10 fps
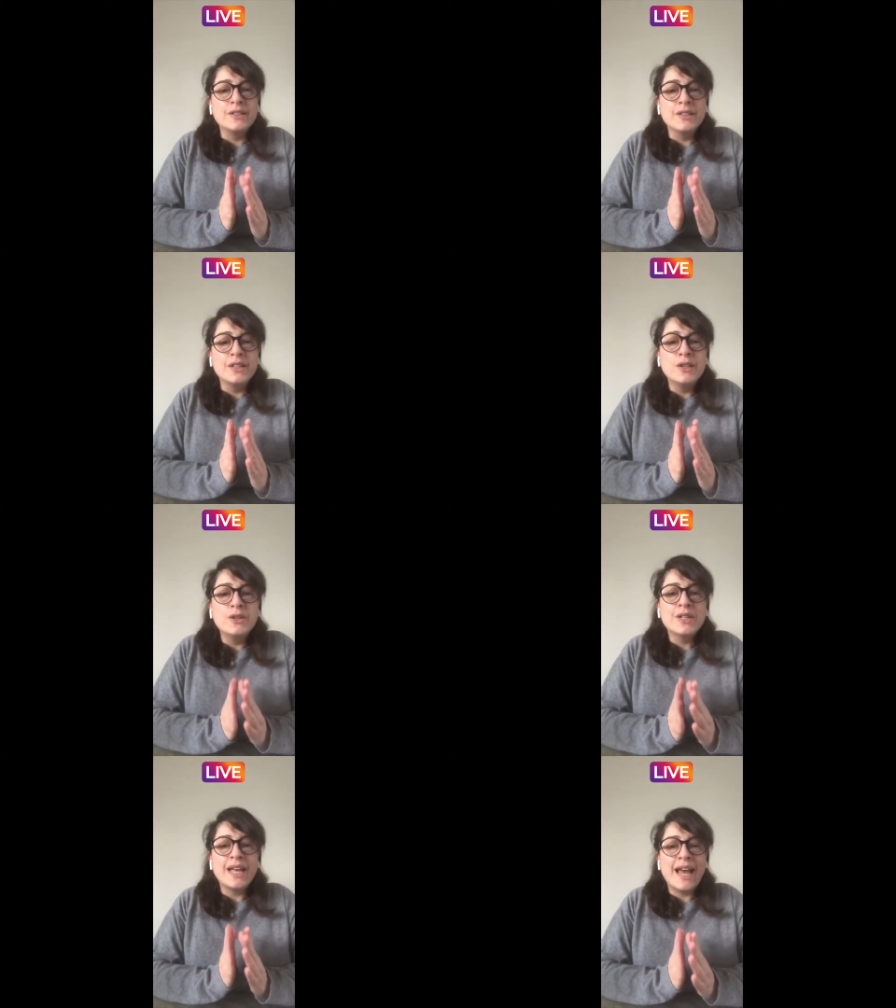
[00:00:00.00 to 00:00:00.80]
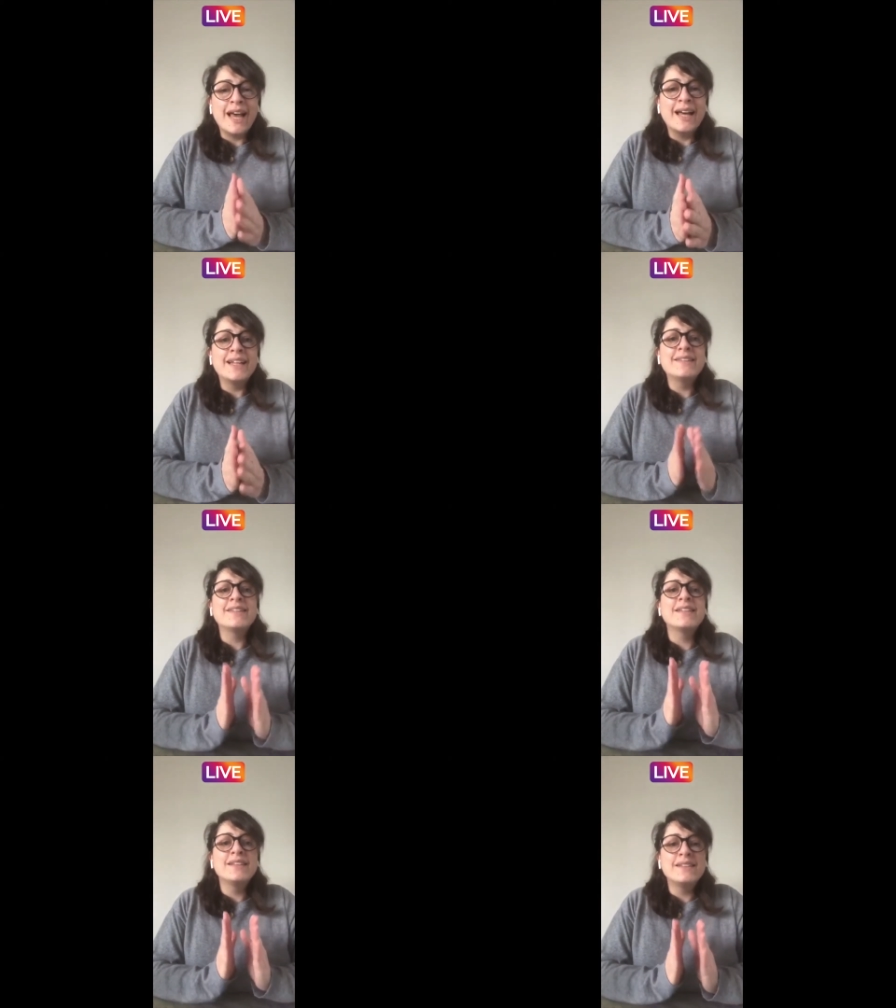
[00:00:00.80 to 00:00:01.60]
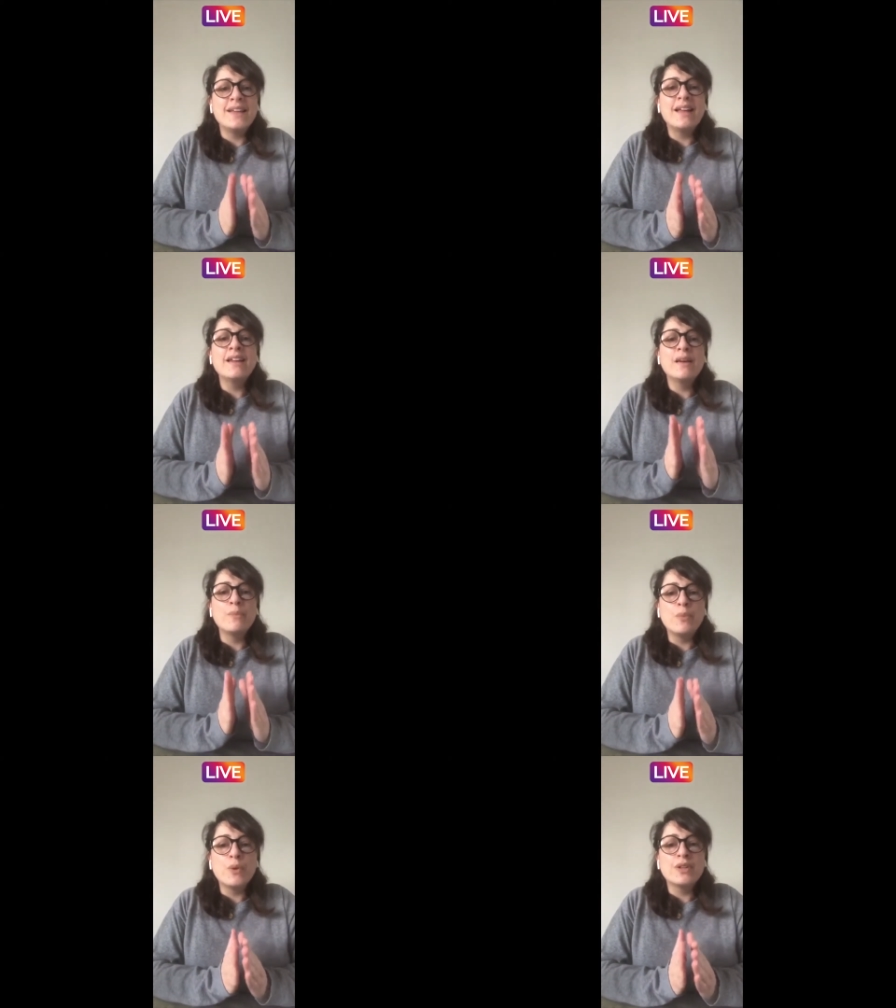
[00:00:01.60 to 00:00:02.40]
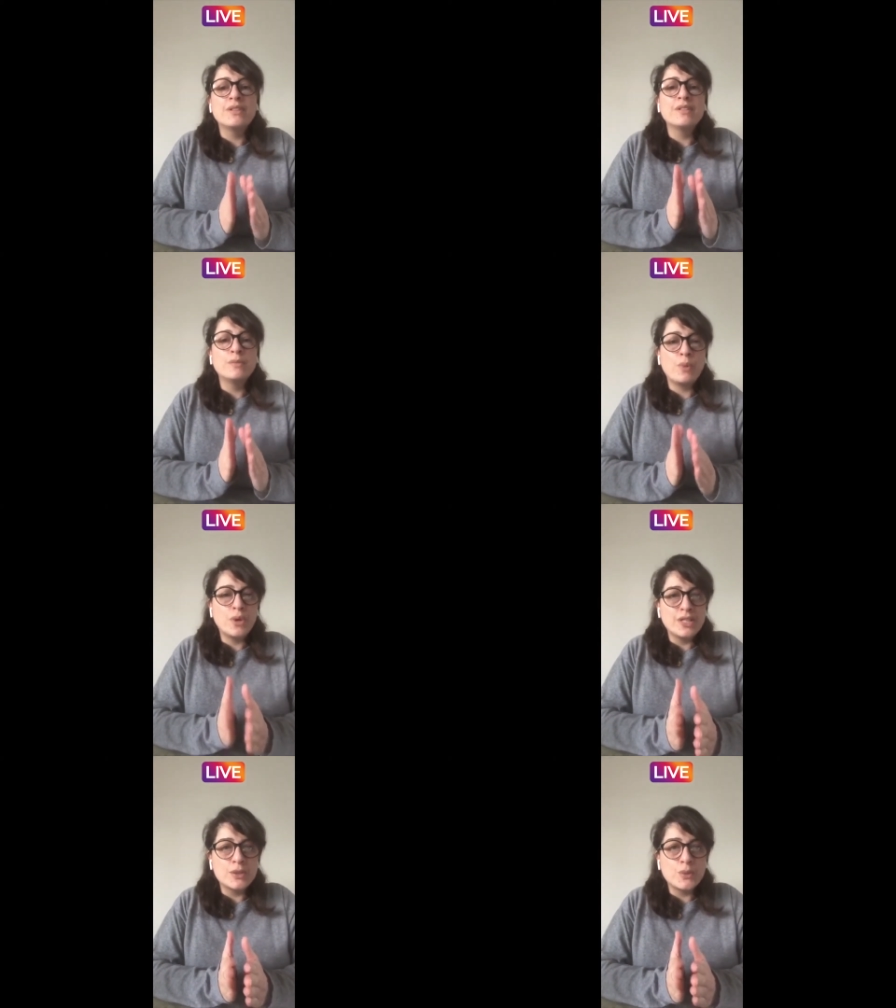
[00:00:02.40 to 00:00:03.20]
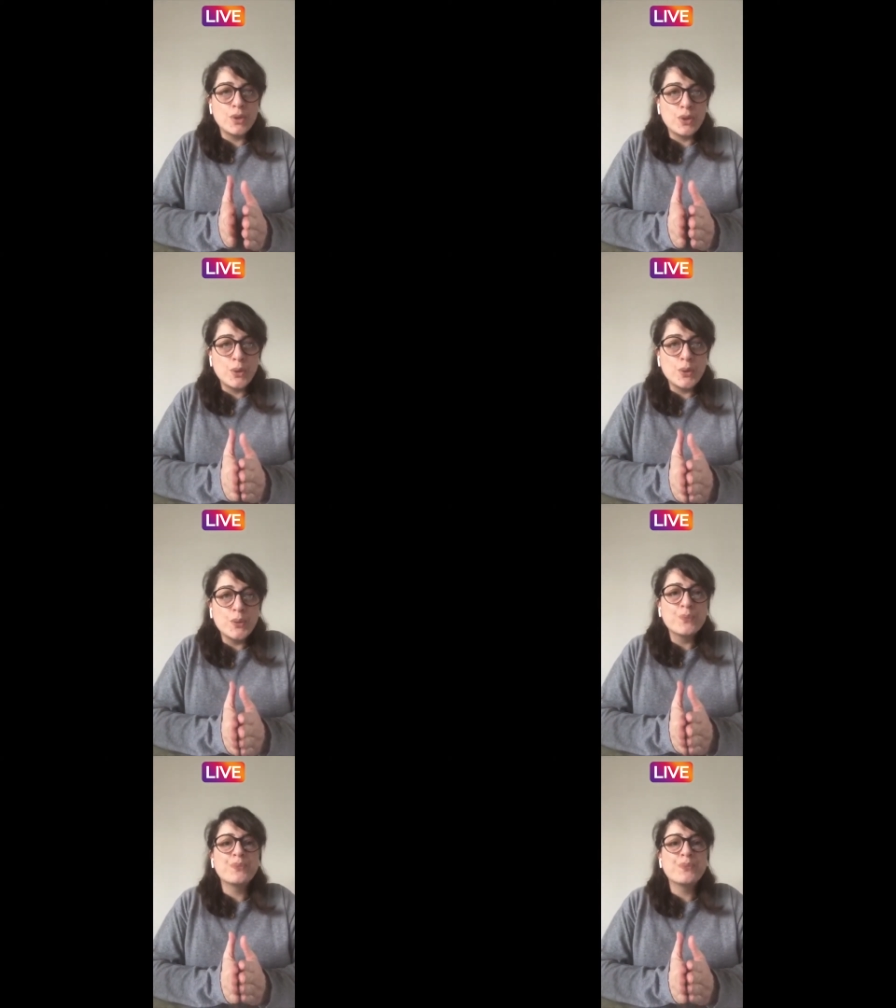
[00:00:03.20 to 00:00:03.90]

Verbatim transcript: look at 10 important points with you